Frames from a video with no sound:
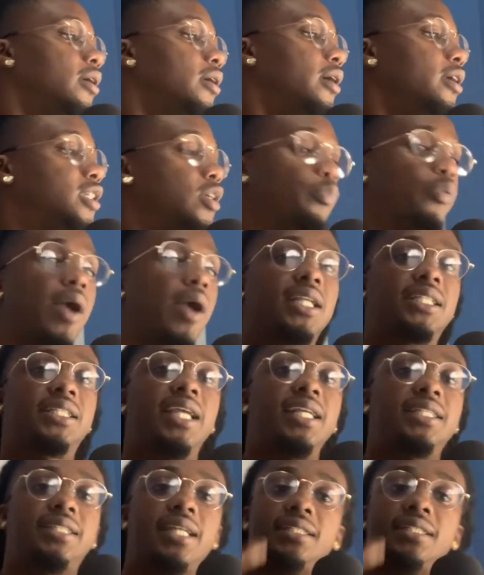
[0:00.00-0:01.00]
It's a
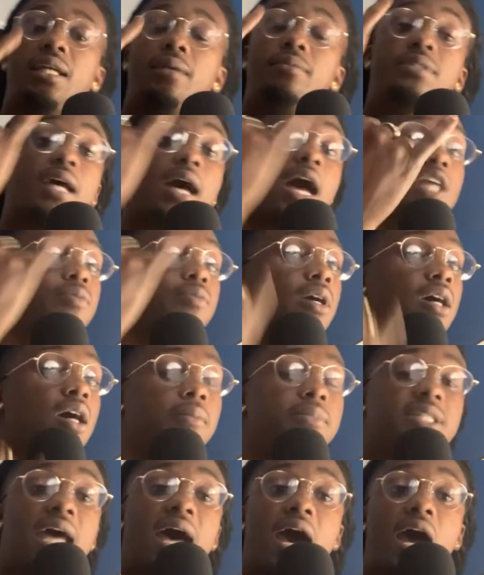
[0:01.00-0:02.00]
process that sometimes
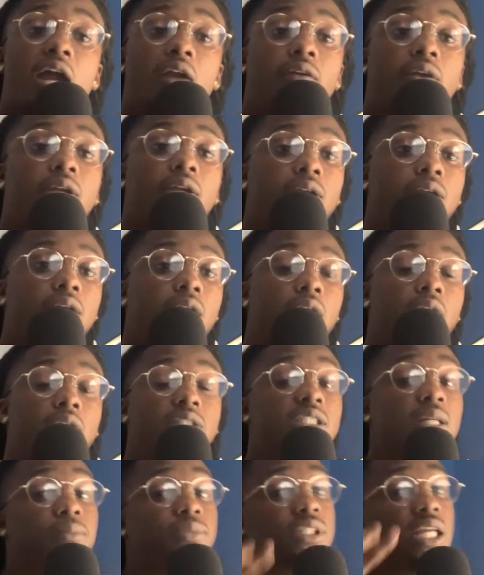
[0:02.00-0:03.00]
becomes tiring.
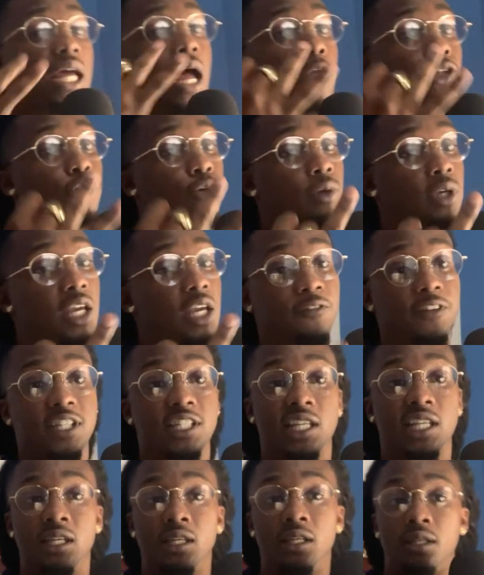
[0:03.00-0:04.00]
Sometimes you can get
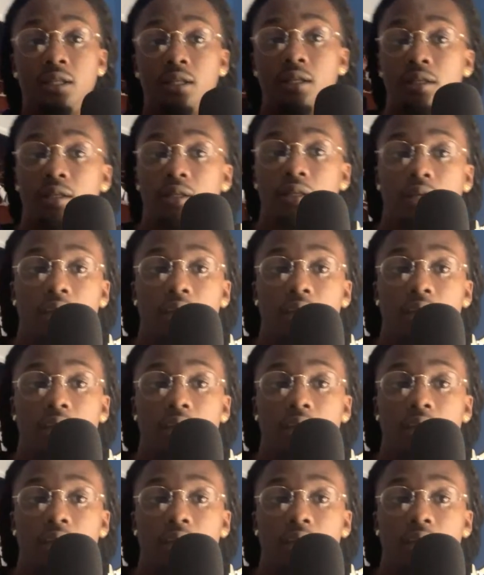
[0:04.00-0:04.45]
fatigued.